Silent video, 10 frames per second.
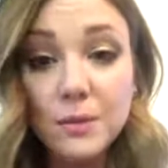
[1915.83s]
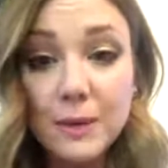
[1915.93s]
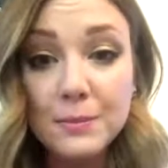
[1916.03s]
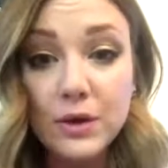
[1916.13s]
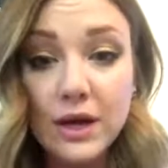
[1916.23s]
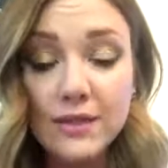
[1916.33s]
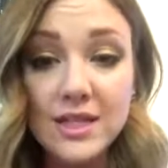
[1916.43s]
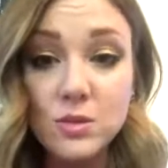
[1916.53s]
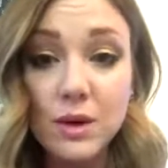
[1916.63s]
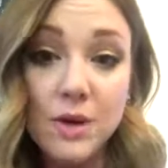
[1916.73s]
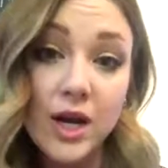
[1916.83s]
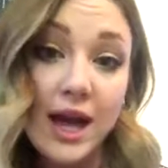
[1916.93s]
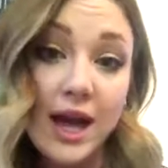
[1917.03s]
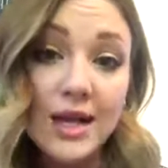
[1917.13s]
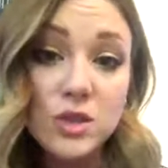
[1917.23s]
and that's what mary kay ash
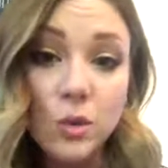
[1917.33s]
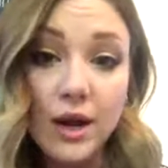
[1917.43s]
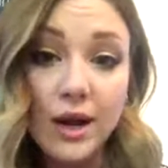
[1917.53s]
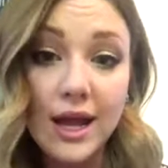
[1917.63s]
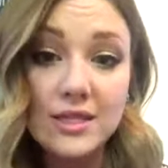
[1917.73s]
wanted and so